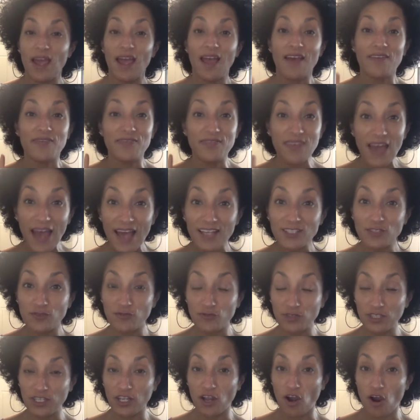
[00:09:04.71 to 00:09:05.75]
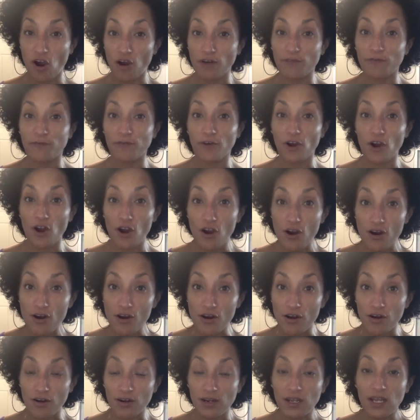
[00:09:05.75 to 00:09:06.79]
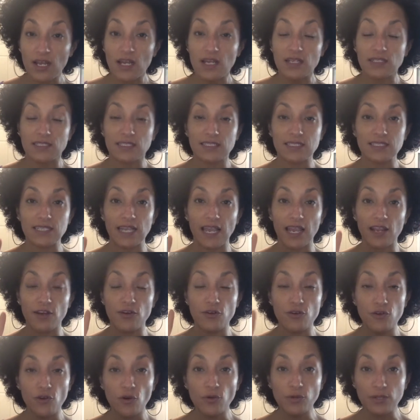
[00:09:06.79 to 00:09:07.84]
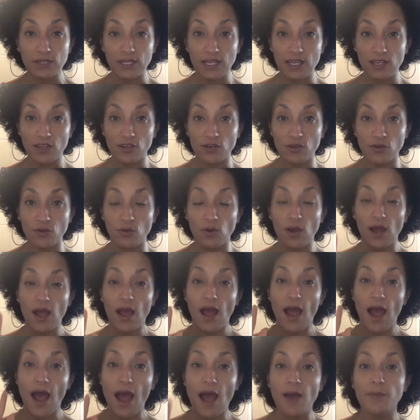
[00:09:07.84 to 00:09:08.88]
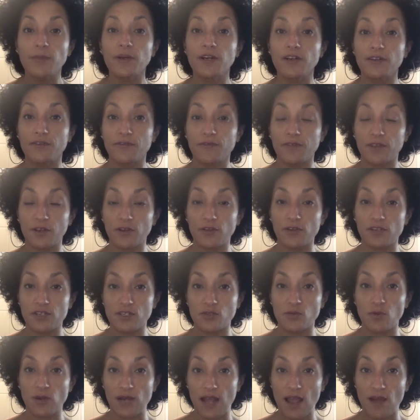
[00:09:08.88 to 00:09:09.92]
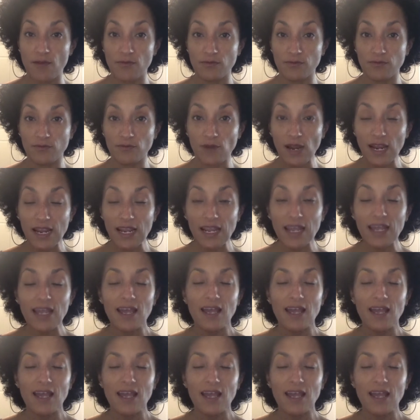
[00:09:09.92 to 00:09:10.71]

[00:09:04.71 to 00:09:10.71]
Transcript: And that's really hard for her to say, no, thank you. I'm going to figure this one out, right?